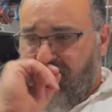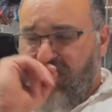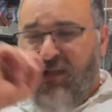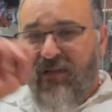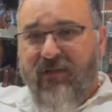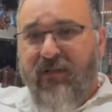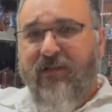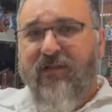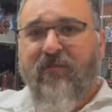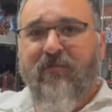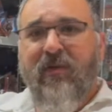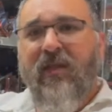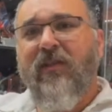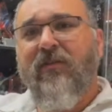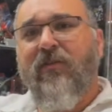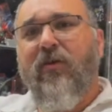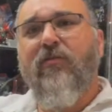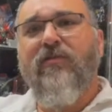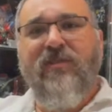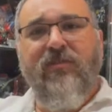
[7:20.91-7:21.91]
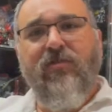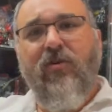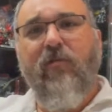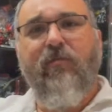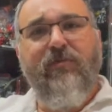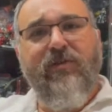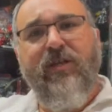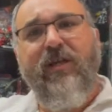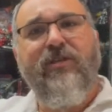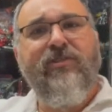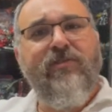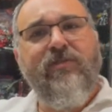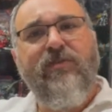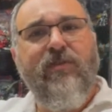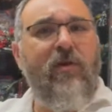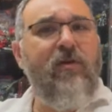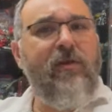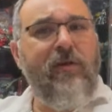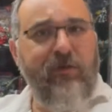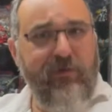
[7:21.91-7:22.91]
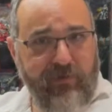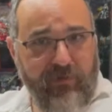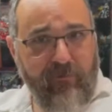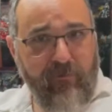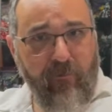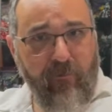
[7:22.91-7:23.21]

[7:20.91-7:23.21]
Doesn't mean those interpretations aren't good.